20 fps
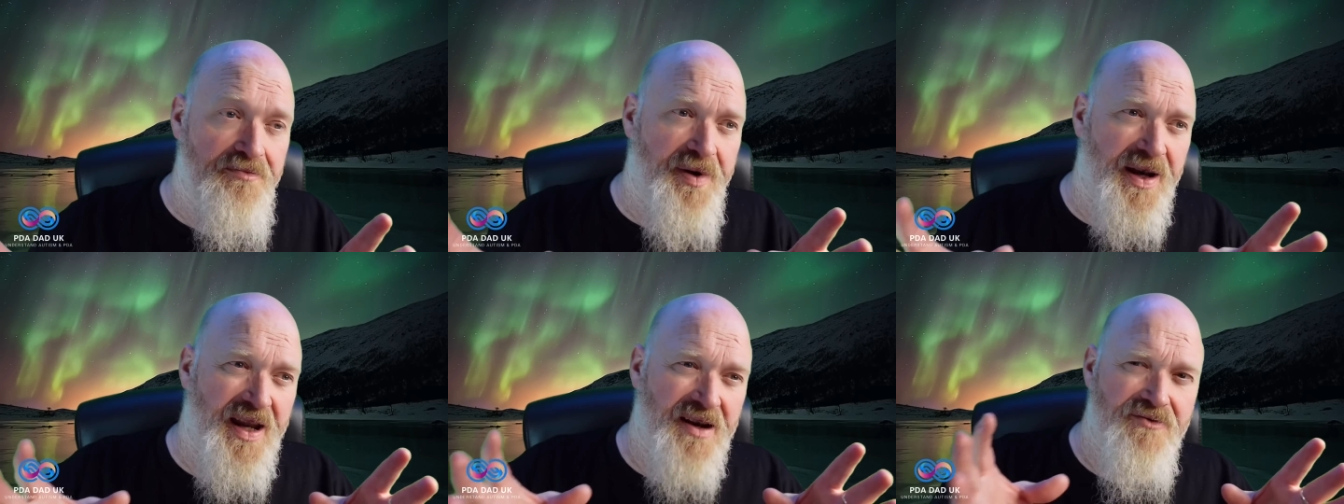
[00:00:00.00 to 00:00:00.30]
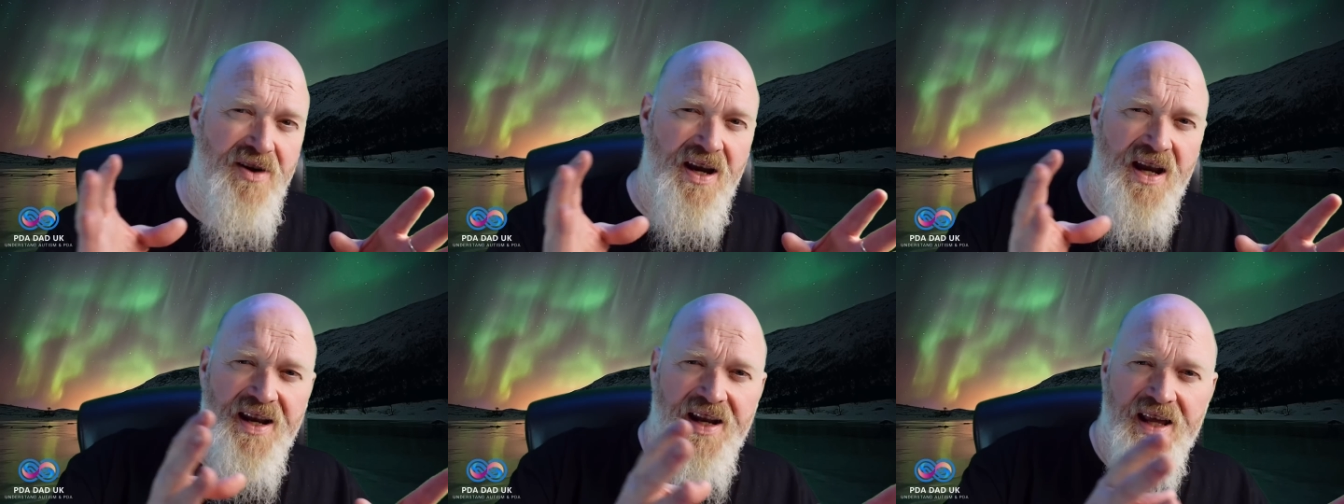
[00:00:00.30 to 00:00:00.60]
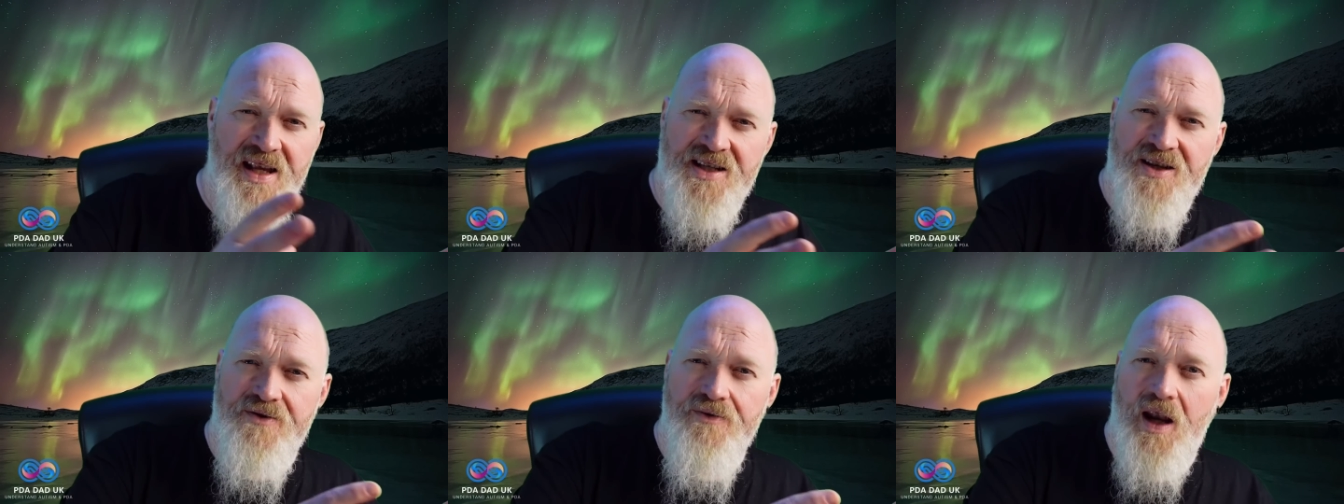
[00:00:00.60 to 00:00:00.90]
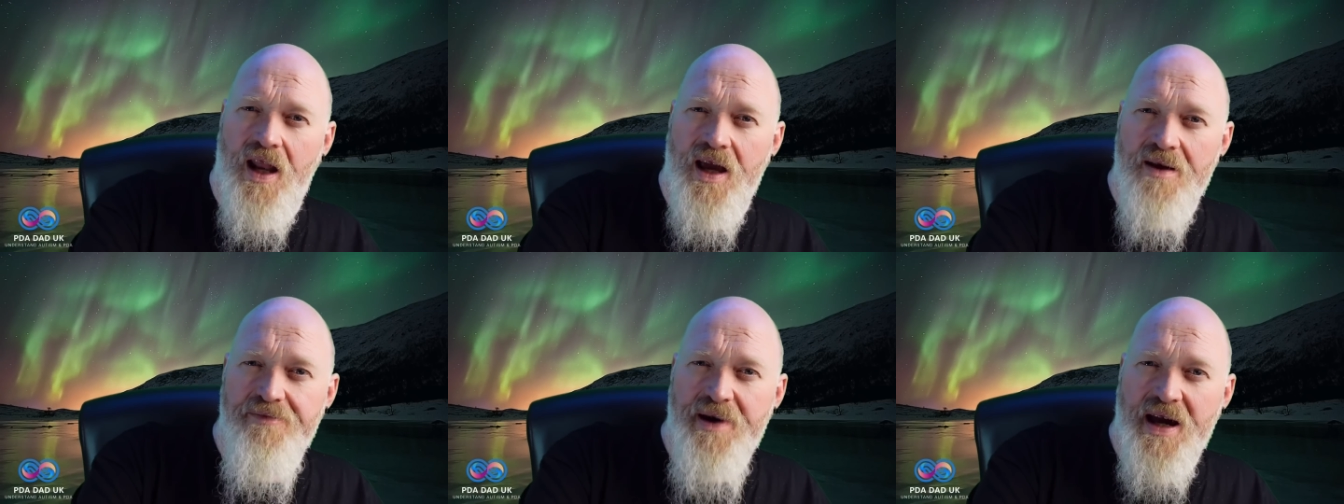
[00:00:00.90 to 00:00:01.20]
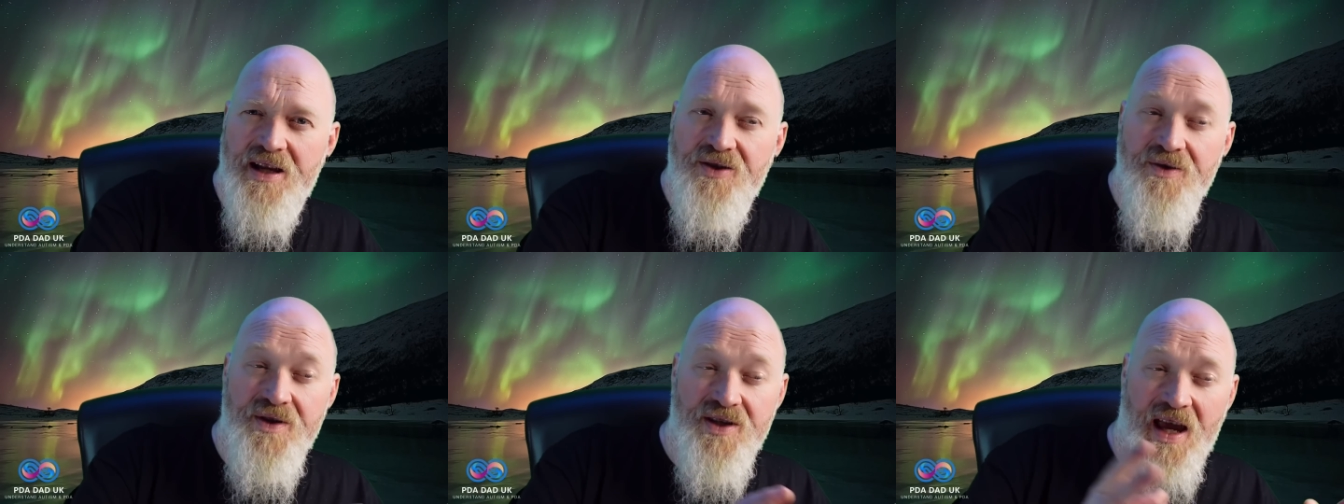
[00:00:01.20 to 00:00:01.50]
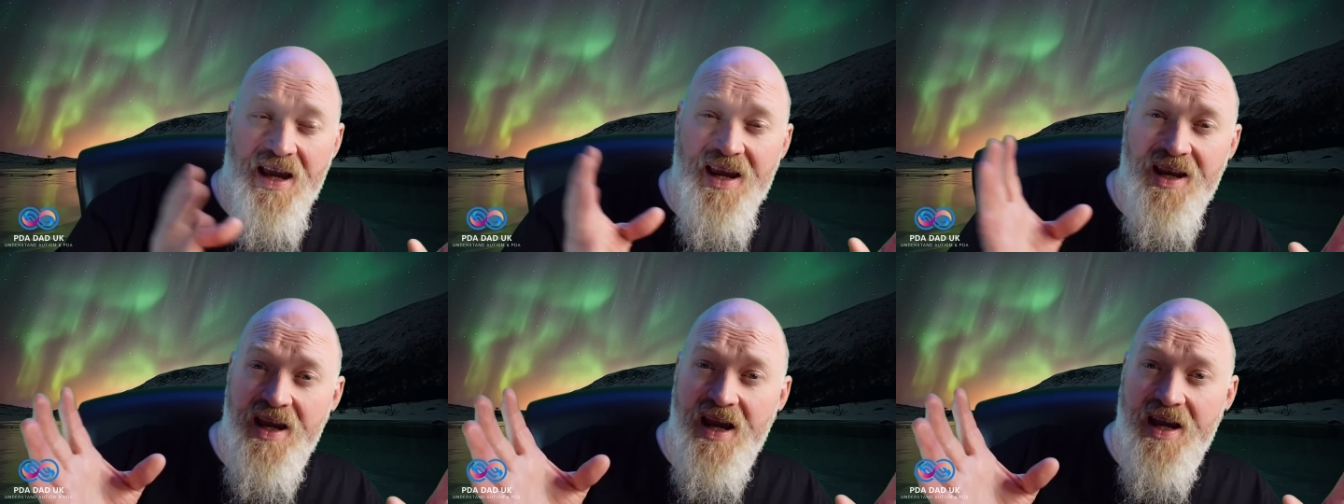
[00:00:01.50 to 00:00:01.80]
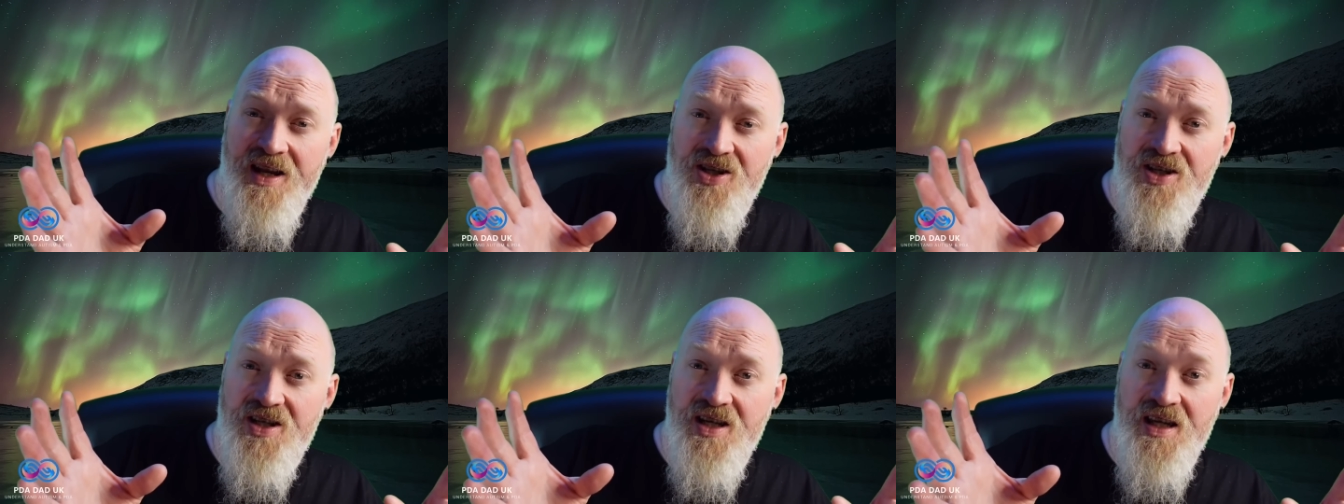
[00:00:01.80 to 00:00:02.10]
but it really needs to relate back to is
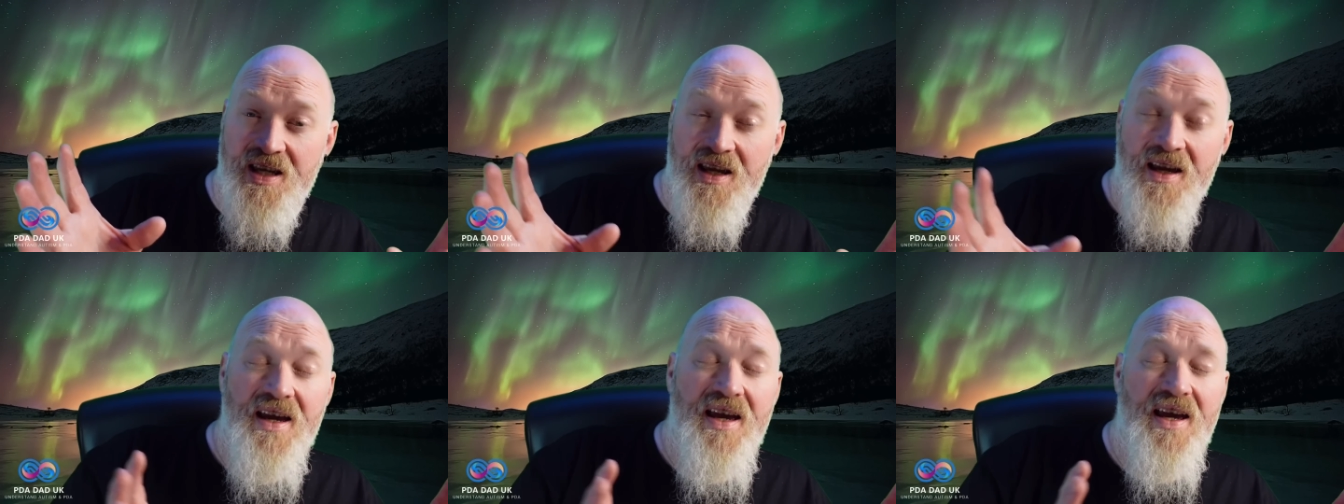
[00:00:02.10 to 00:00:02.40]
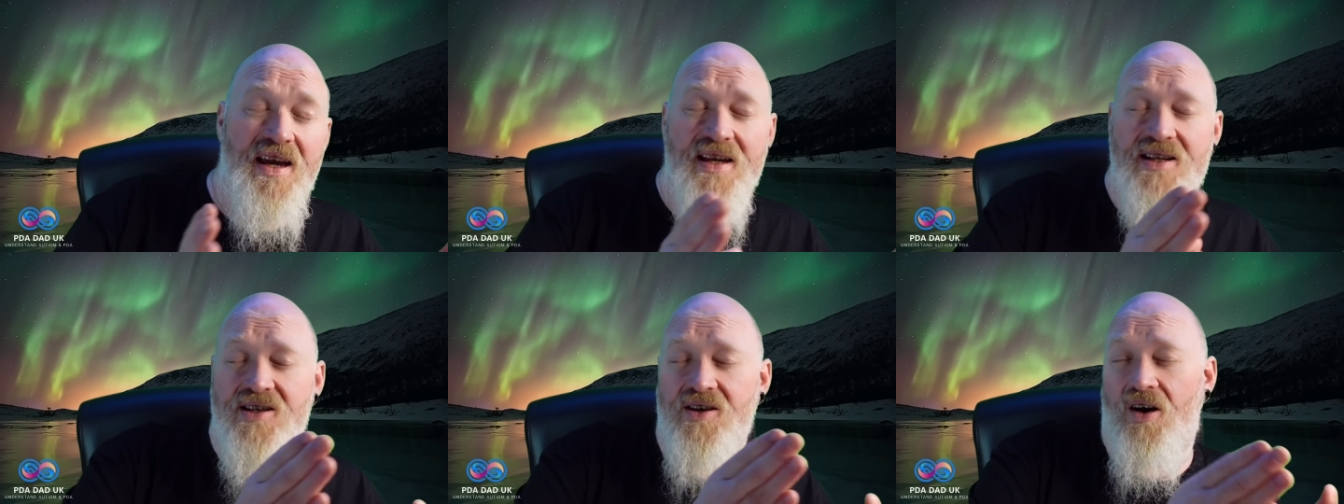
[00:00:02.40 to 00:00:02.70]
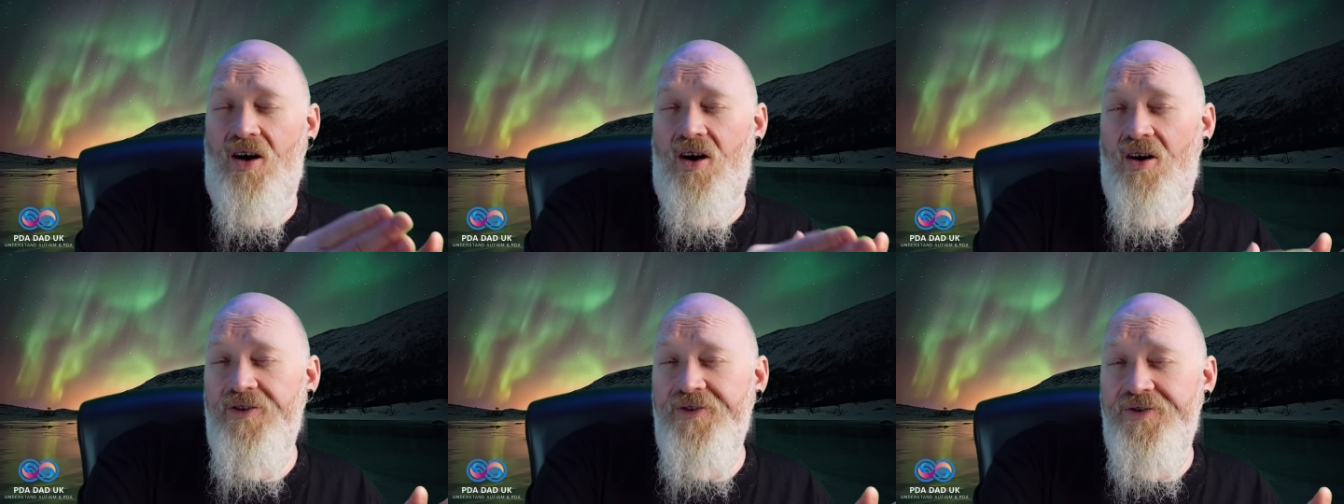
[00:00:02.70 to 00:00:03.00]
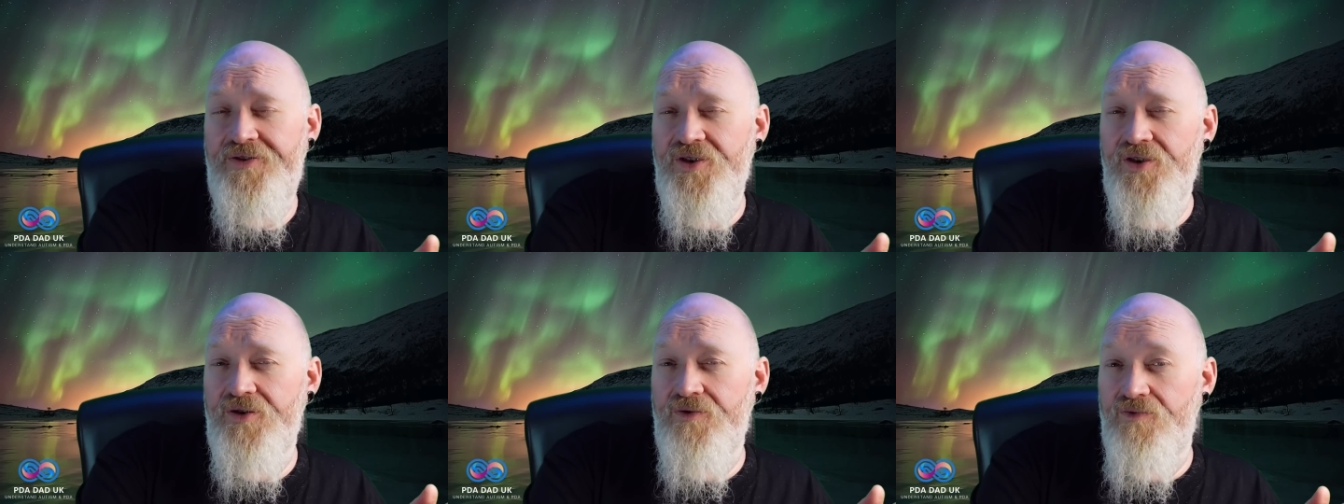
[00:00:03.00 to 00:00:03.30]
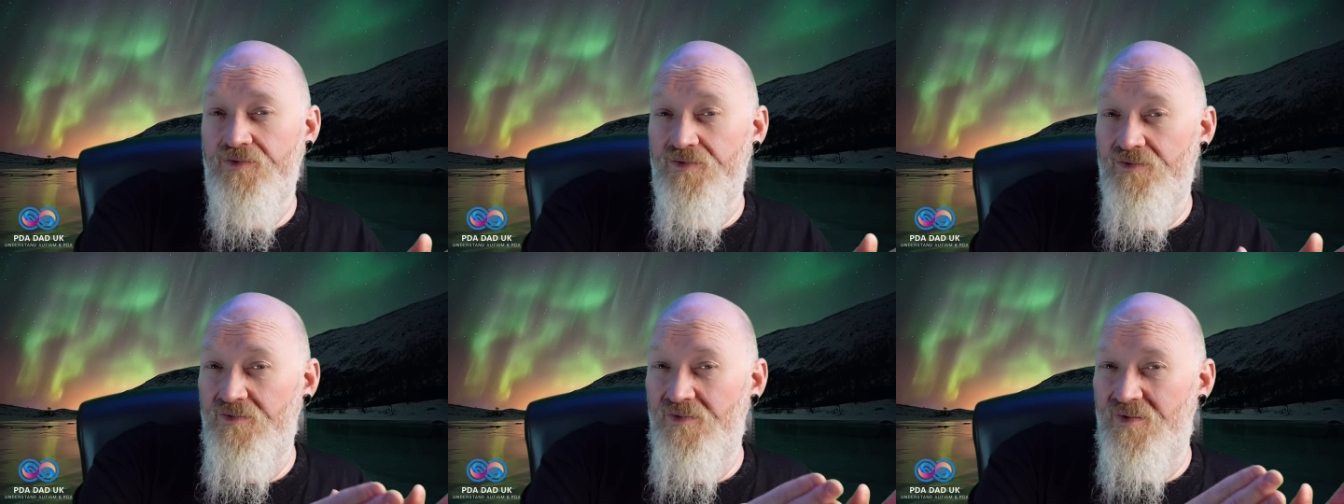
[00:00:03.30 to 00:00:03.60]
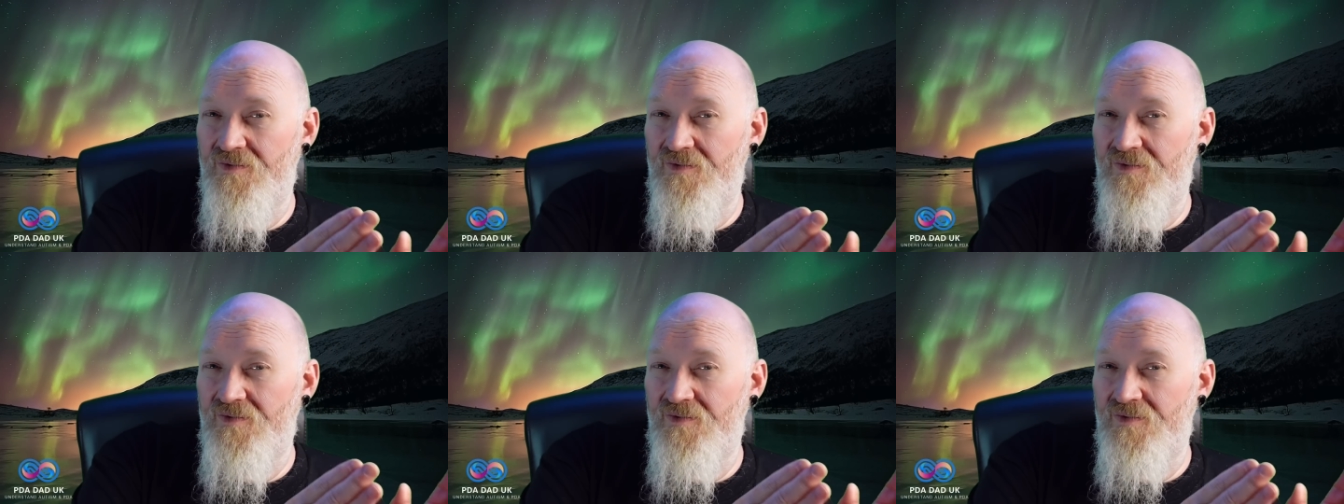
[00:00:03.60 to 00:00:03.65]
ADHD is often